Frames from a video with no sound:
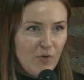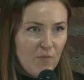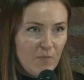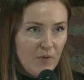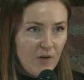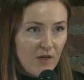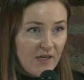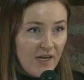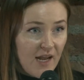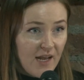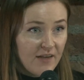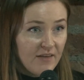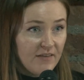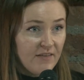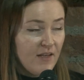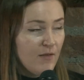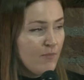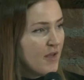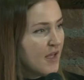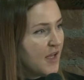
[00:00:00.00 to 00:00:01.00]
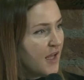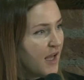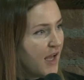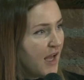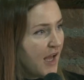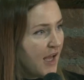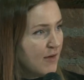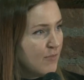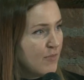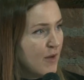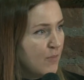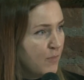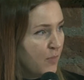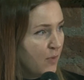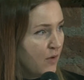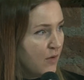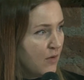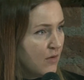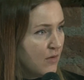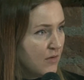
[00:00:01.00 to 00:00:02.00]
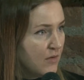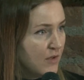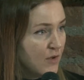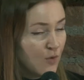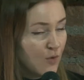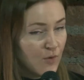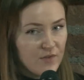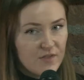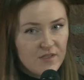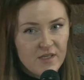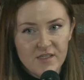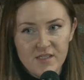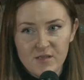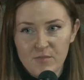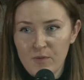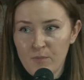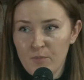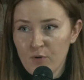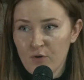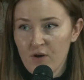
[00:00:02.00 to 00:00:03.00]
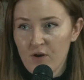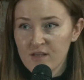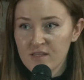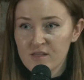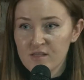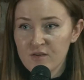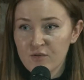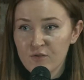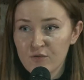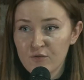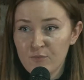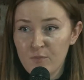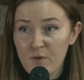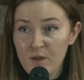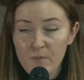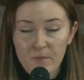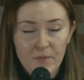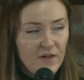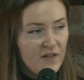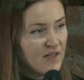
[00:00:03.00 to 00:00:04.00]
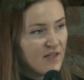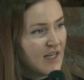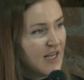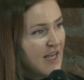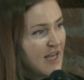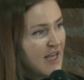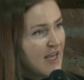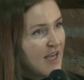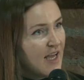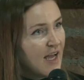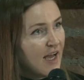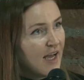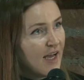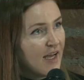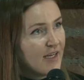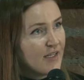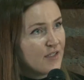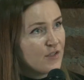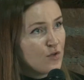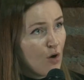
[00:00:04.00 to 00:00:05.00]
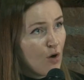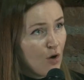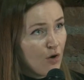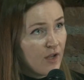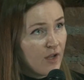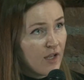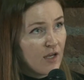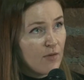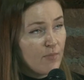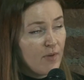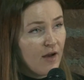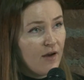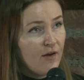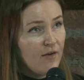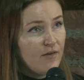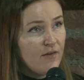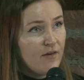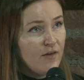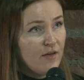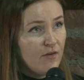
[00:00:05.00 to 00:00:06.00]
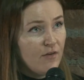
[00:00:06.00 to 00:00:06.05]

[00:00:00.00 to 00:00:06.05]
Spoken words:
people in academia and people, ostensibly progressive people talking about